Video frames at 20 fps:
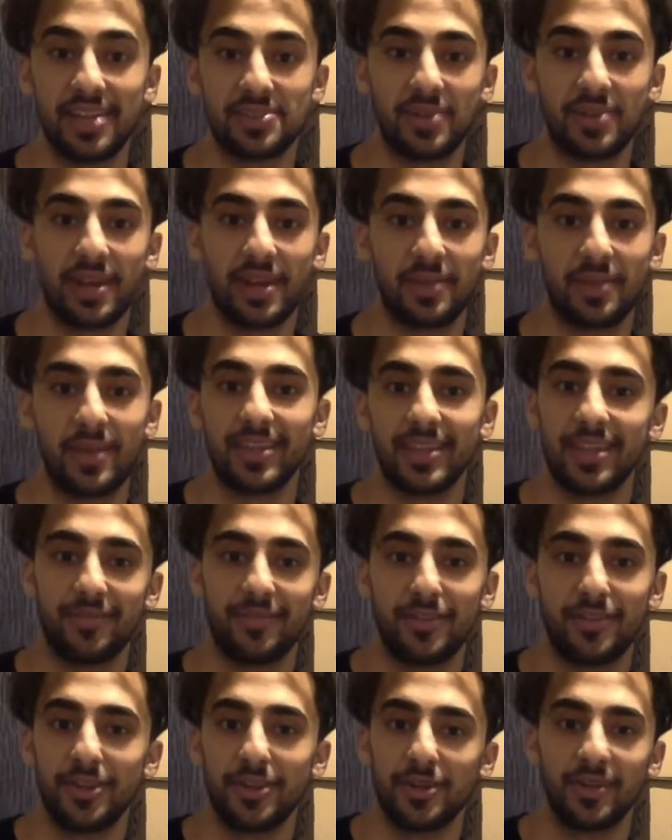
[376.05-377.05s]
so I can make that
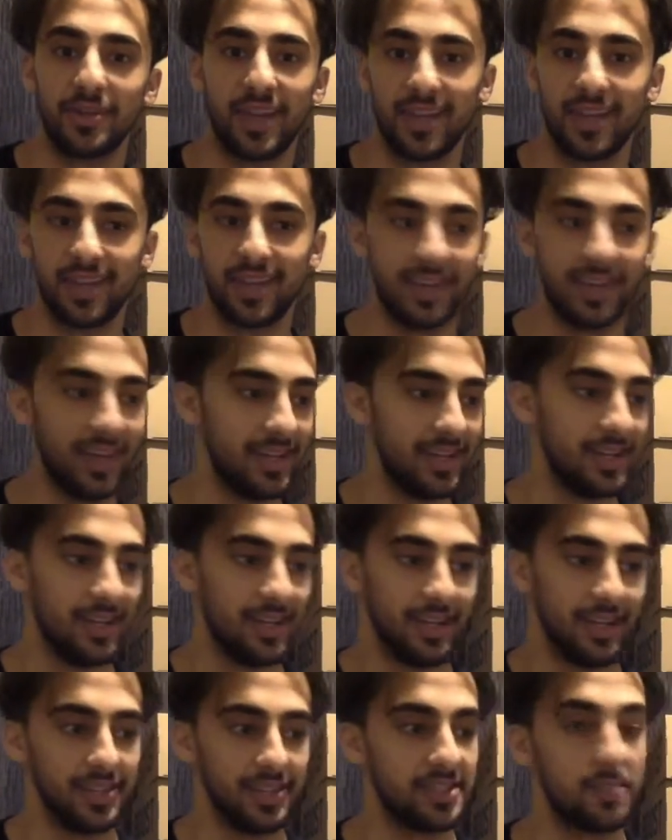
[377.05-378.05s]
video like
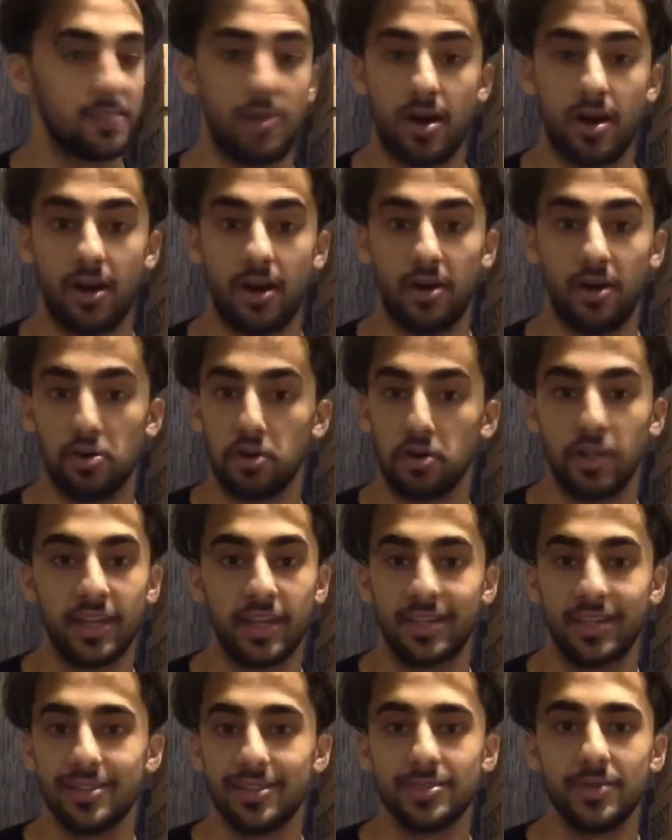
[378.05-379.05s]
tomorrow or like
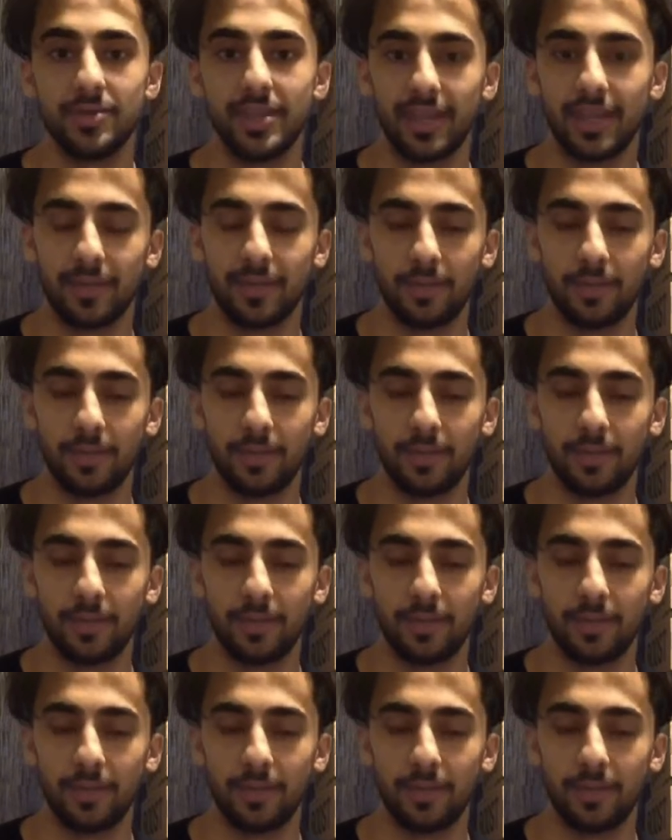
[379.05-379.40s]
this weekend.